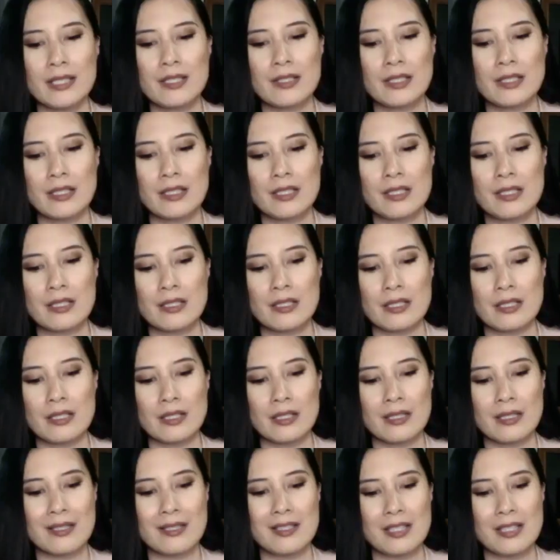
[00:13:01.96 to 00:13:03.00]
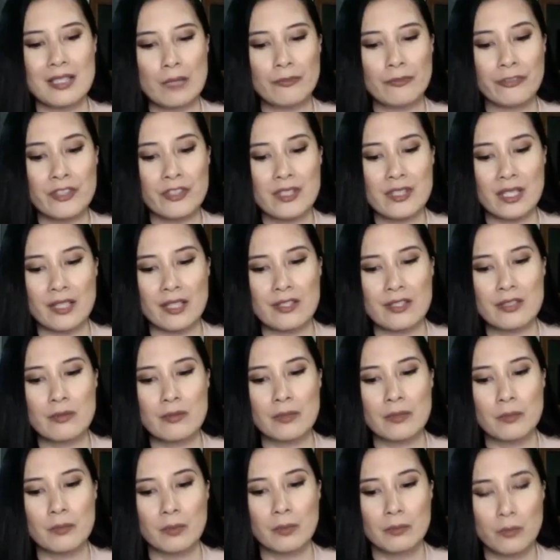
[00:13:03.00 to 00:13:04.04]
this has emphasized
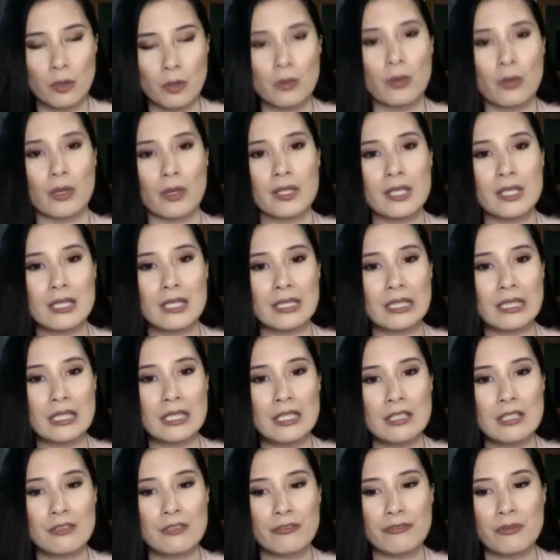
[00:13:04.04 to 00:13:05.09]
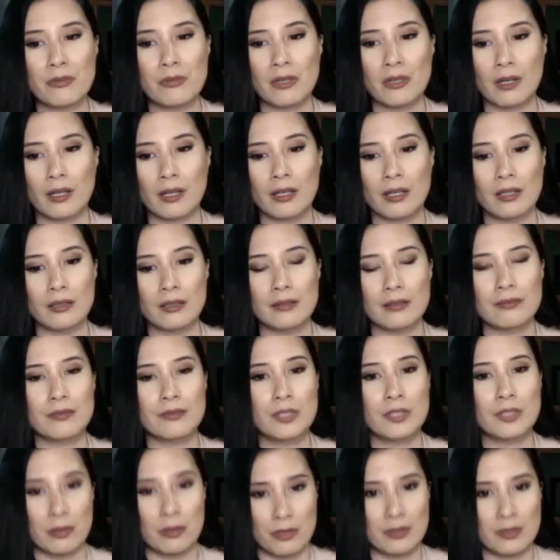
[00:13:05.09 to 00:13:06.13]
more the need for
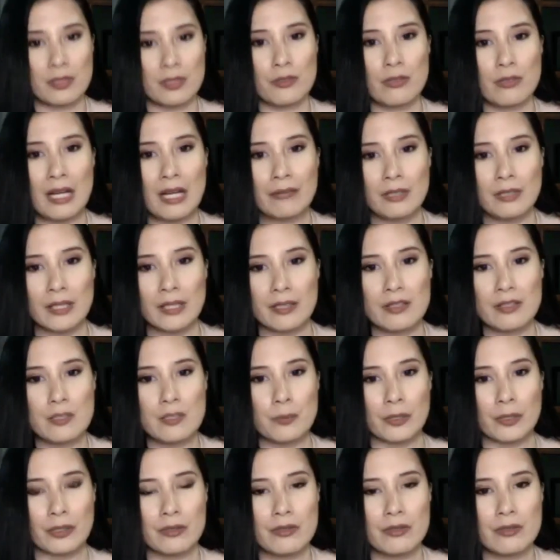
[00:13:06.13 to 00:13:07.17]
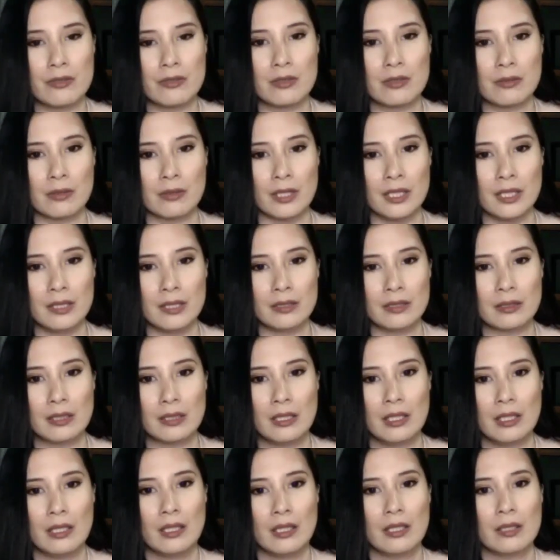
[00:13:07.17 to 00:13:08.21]
the travel experts, right?
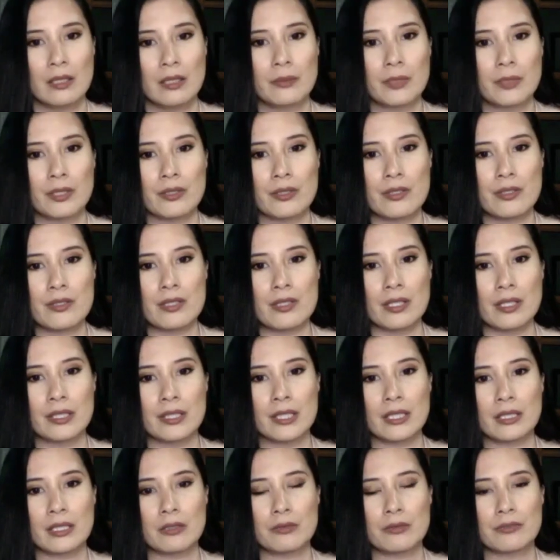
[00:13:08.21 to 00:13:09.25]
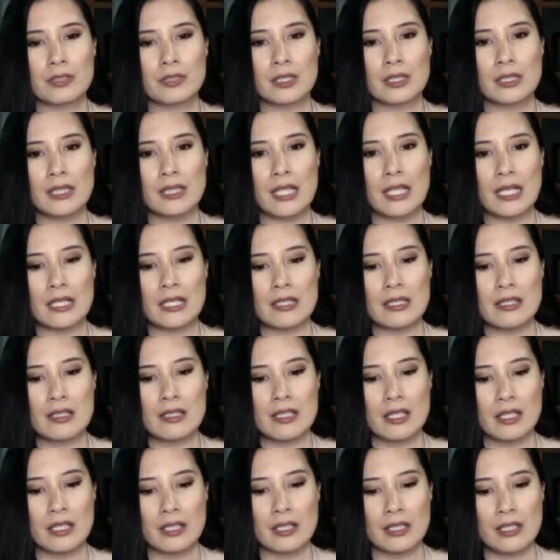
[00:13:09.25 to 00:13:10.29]
Because I think over the last
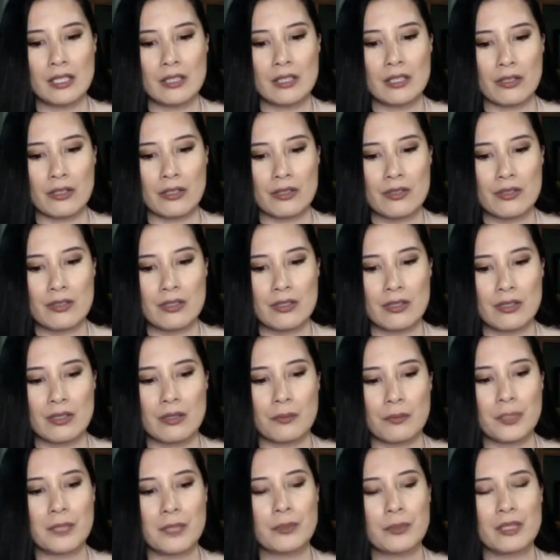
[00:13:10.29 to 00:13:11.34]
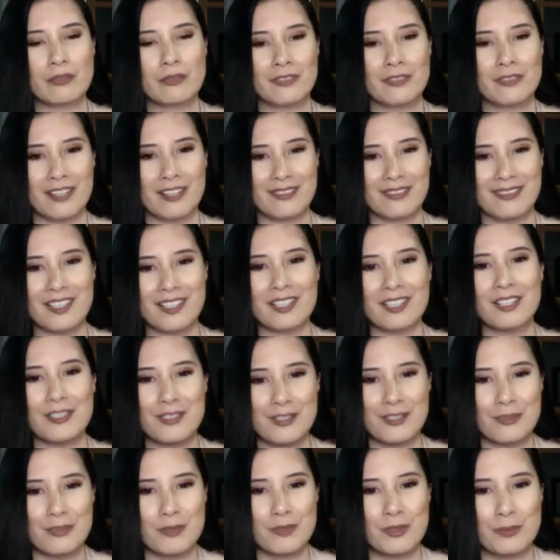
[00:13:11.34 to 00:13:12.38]
10 years, people have gotten
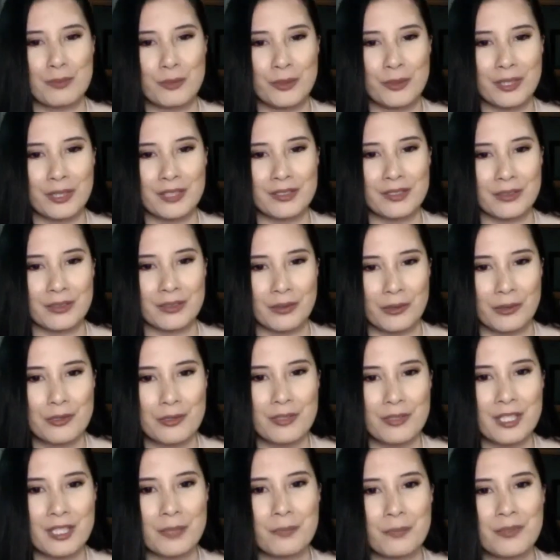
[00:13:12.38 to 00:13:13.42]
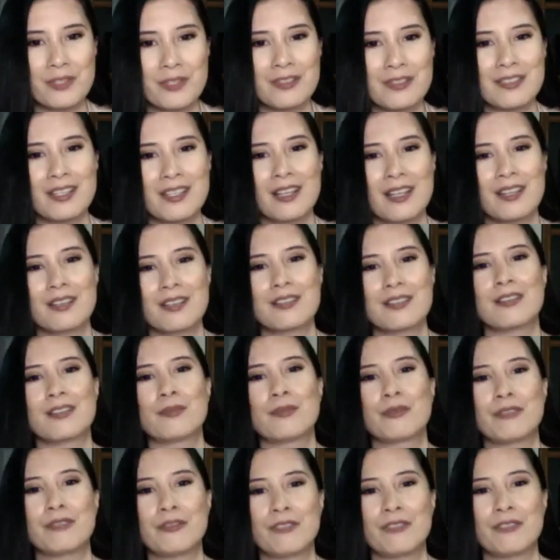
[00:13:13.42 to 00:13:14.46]
accustomed to booking their own trips. Some
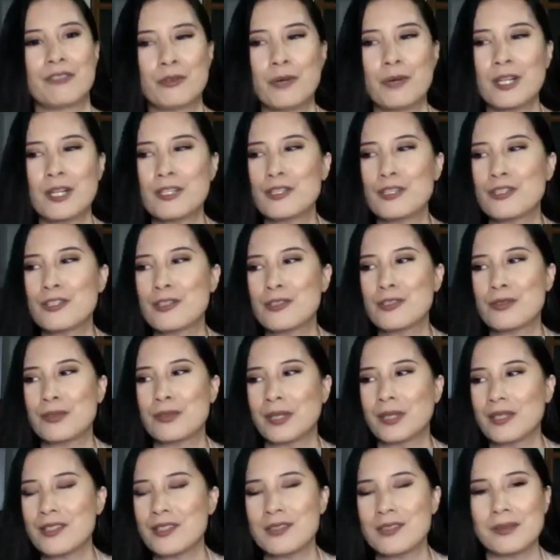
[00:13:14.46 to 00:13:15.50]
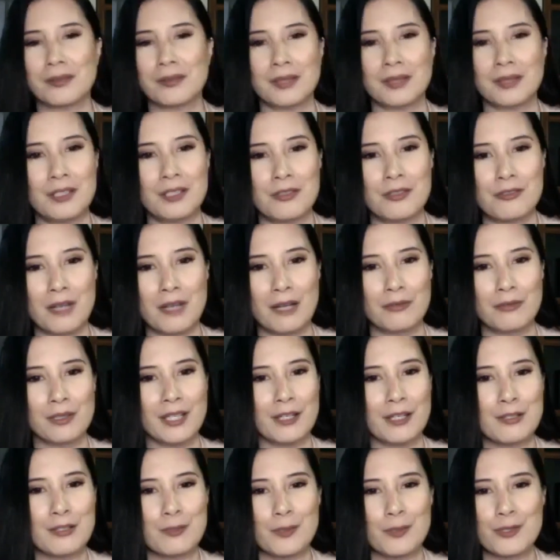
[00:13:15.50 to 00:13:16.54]
have even questioned, do they still need travel
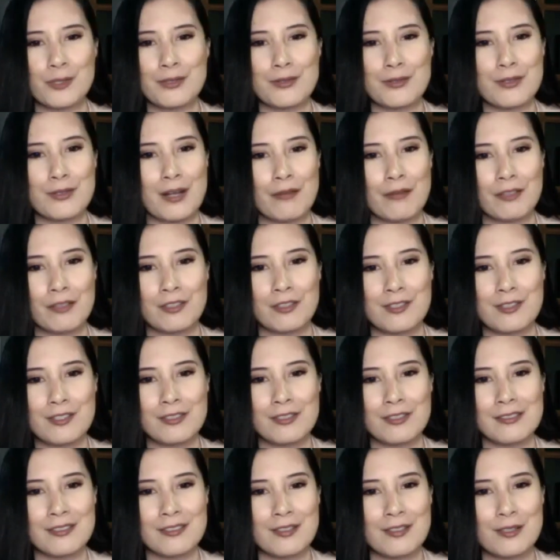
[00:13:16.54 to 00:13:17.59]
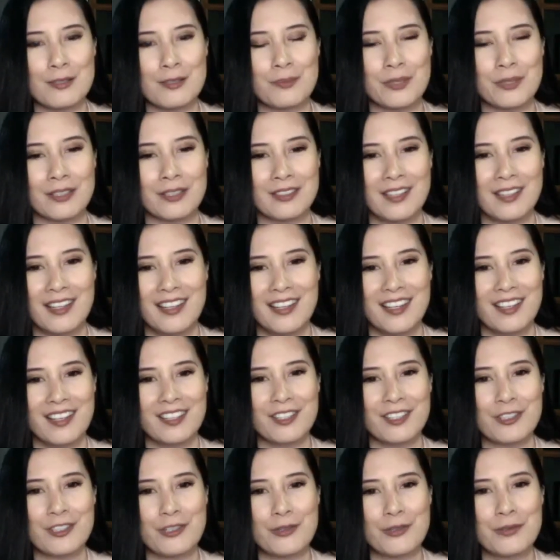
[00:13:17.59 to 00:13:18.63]
experts or travel consultants? But,
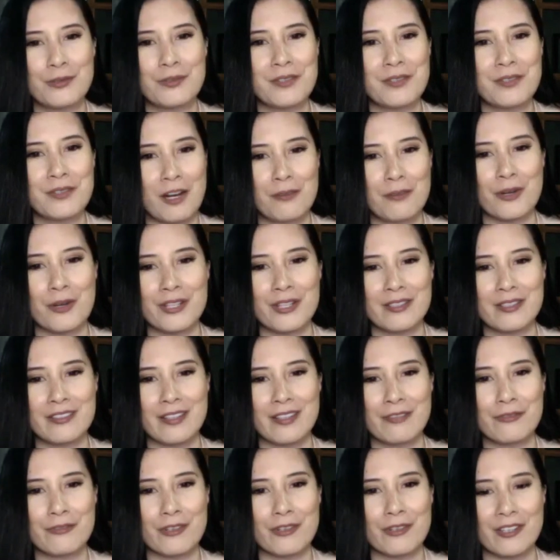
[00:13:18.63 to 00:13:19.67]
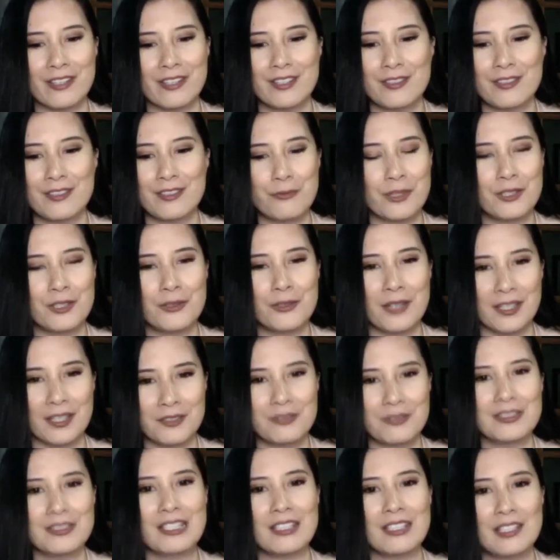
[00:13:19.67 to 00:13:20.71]
now more than ever is when you
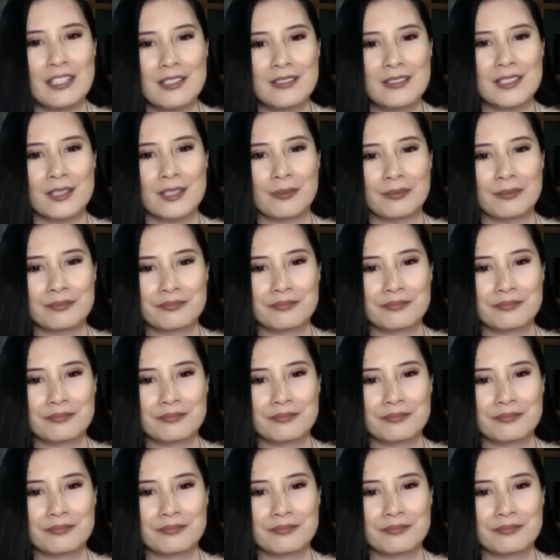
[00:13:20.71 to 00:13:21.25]
actually need them.